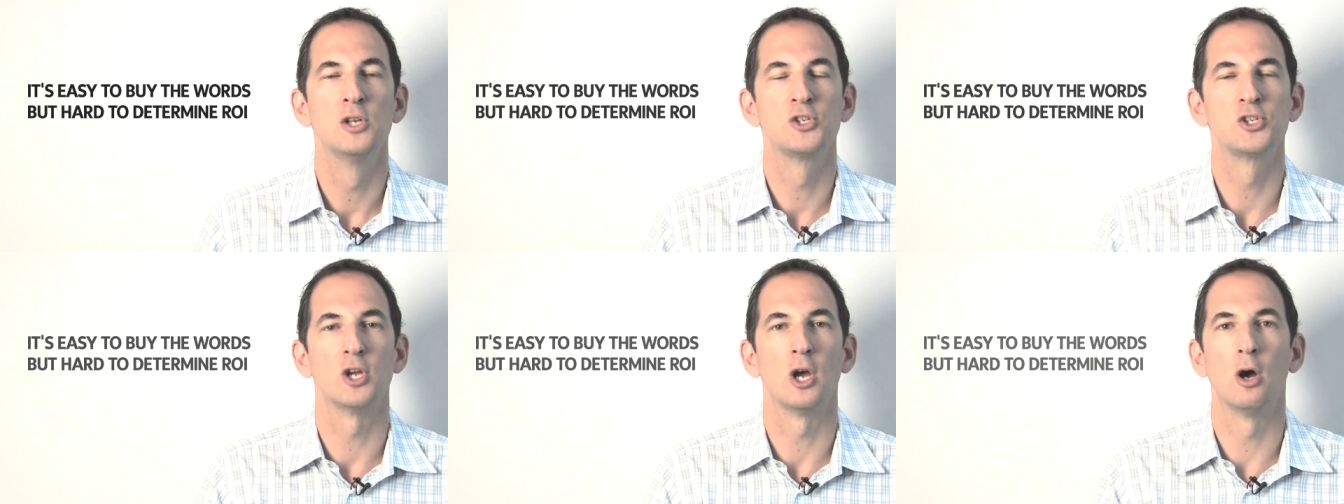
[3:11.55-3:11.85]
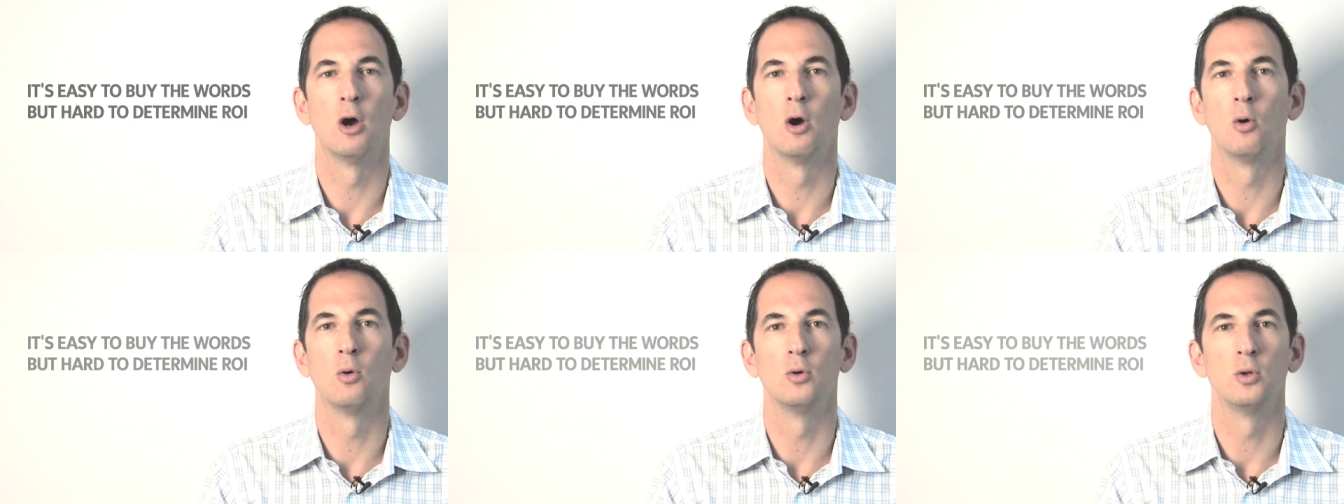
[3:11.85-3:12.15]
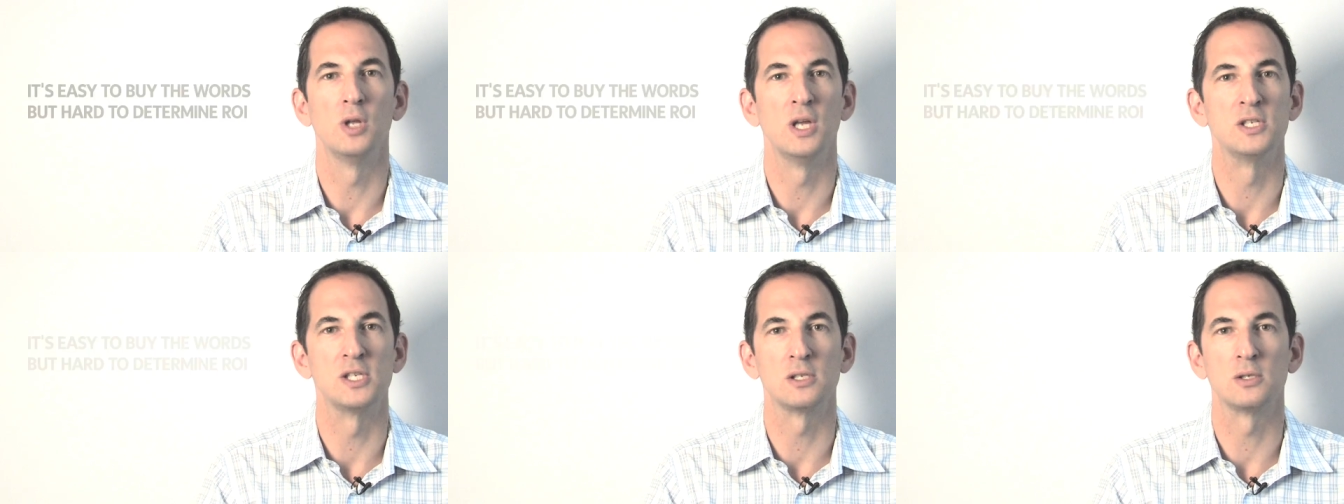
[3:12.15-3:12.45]

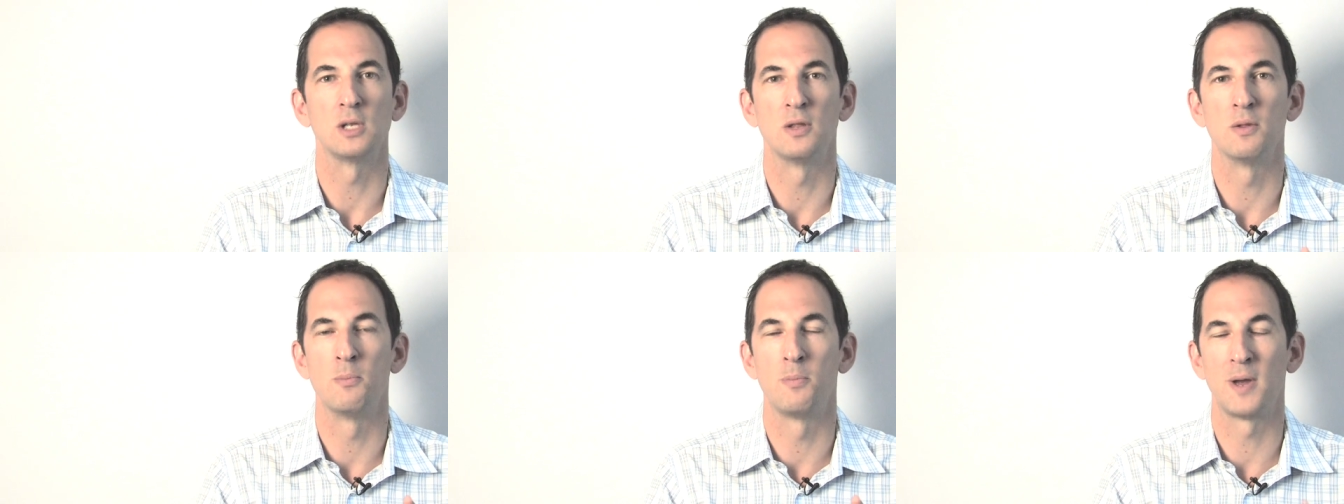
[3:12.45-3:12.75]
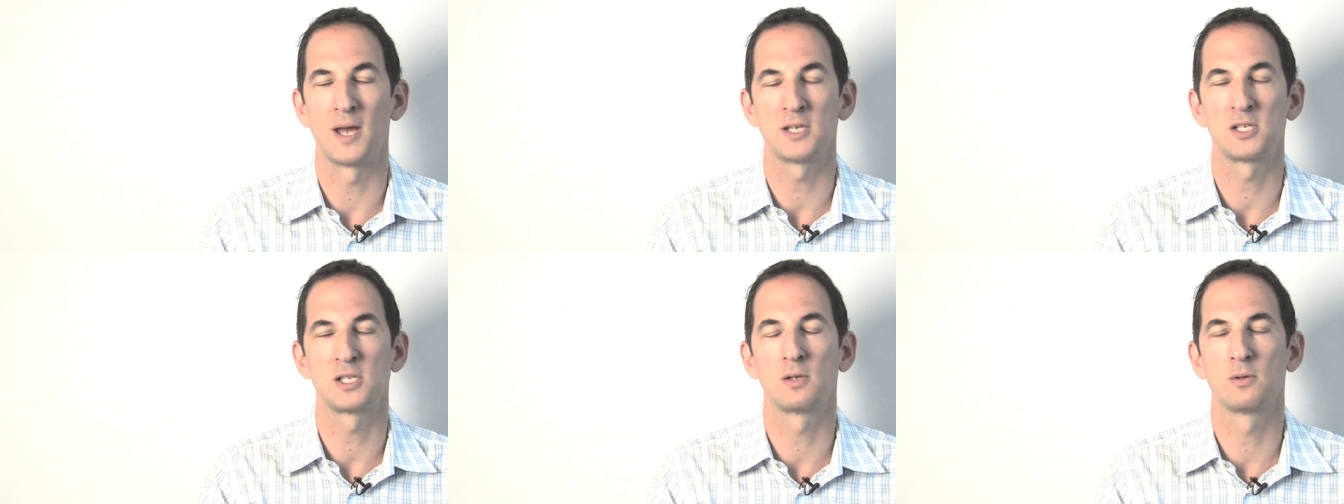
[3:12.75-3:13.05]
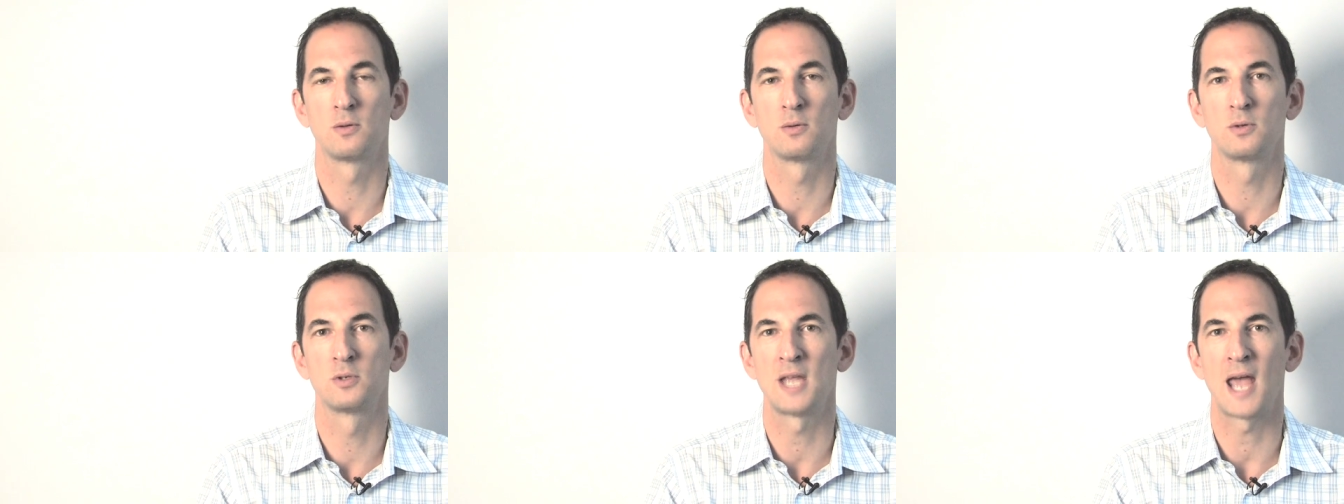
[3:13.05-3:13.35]
So the
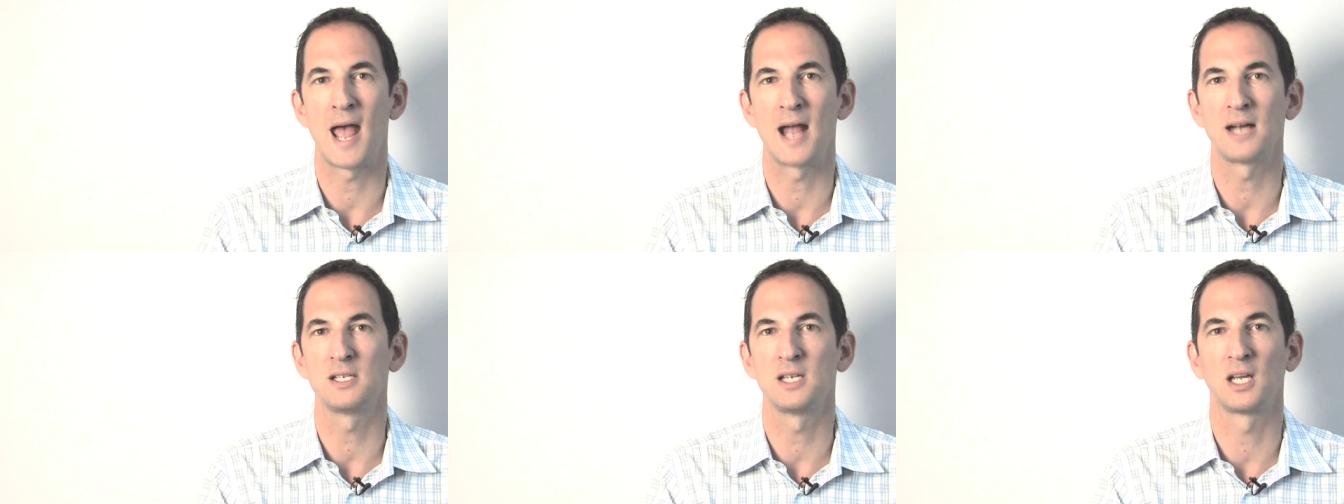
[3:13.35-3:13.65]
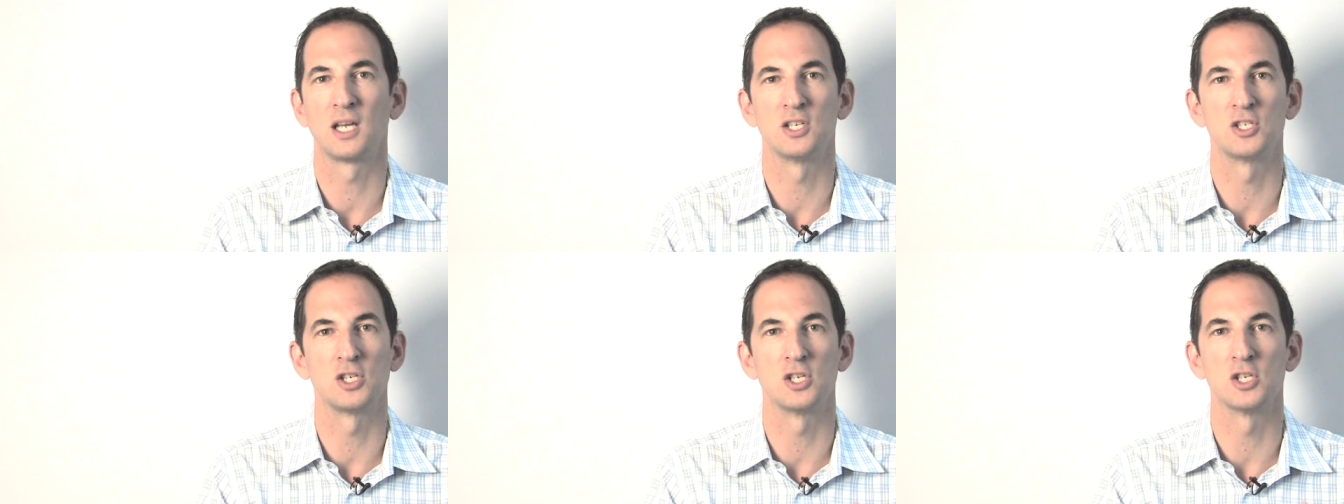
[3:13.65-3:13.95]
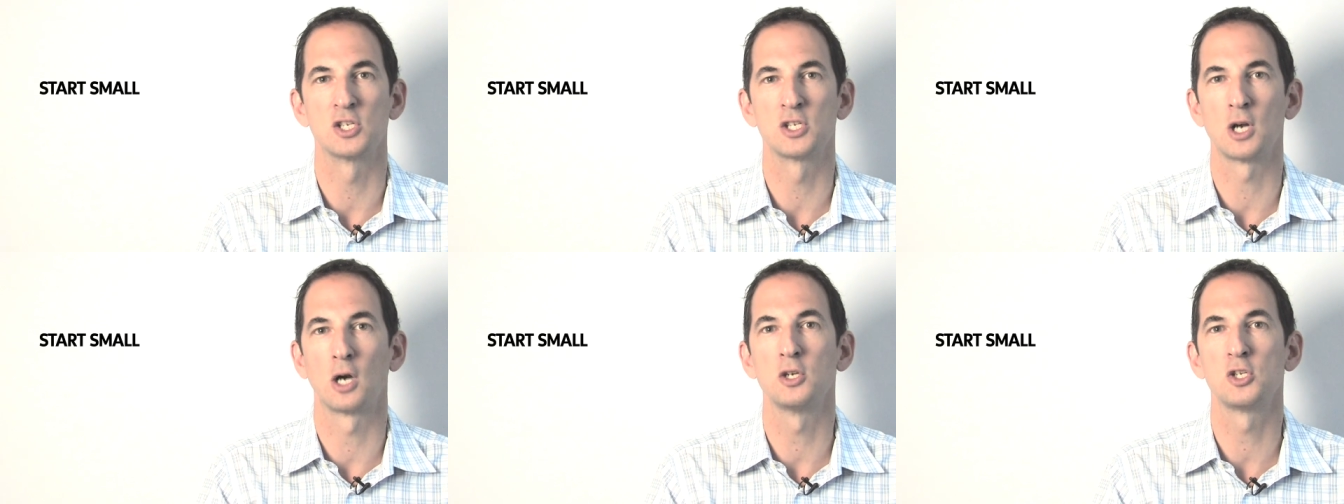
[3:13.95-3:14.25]
best tactic is
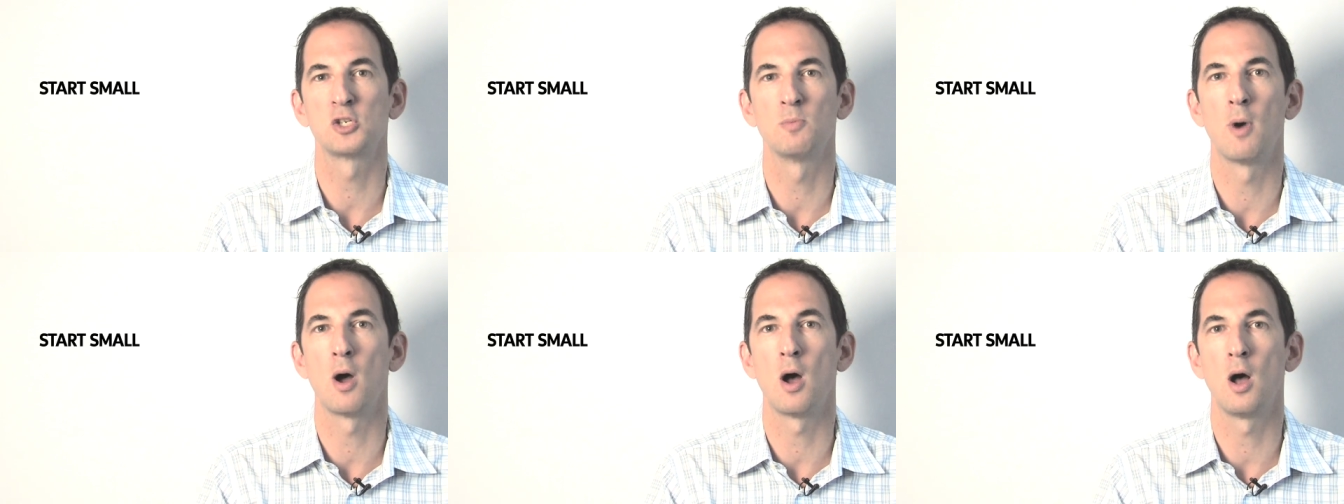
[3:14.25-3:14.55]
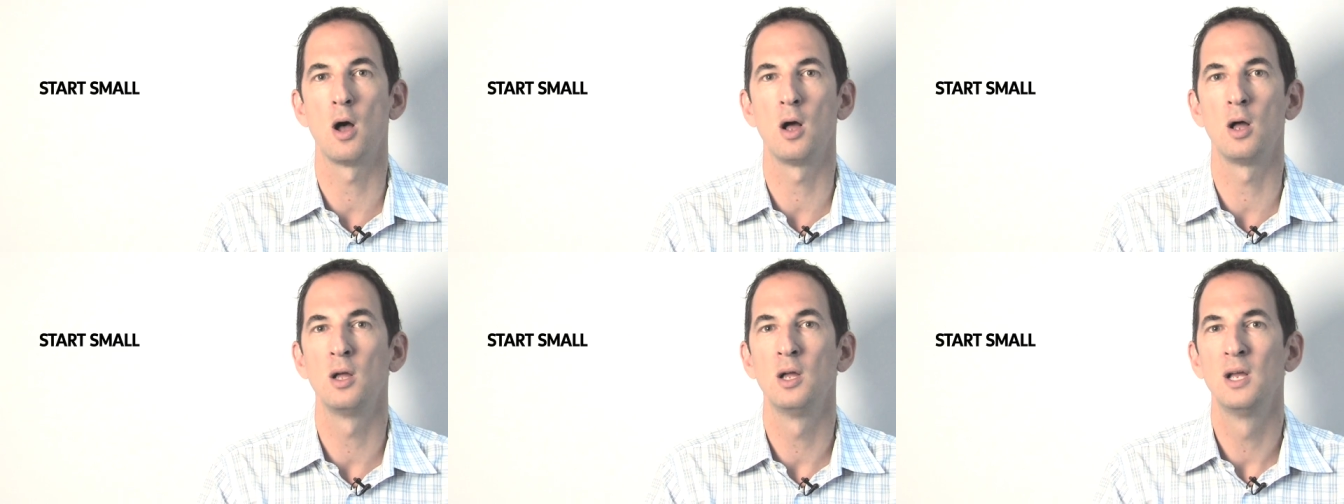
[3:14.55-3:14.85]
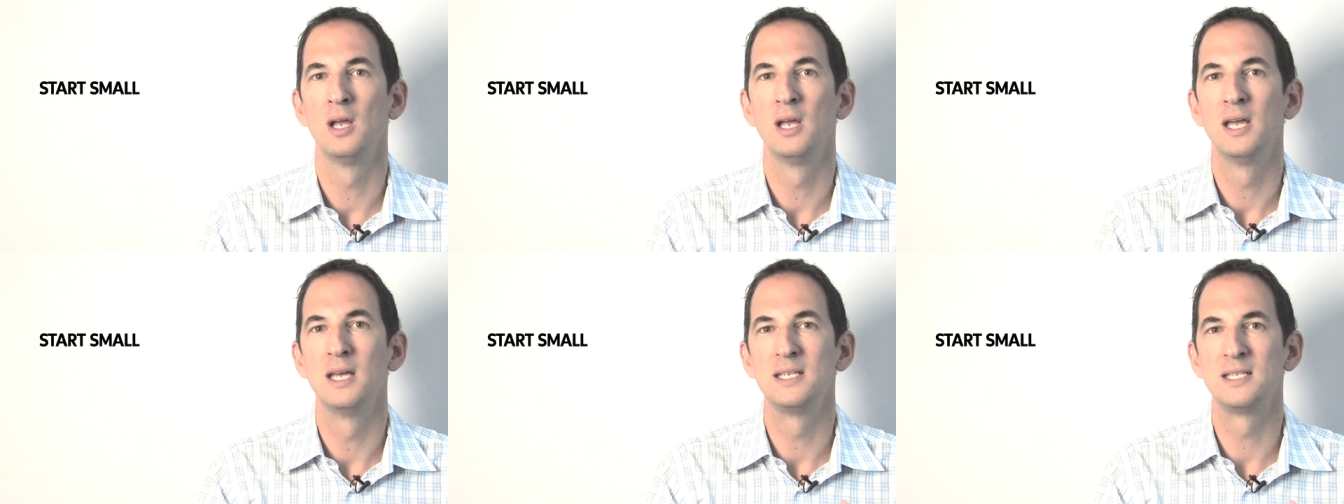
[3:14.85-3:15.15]
to start small,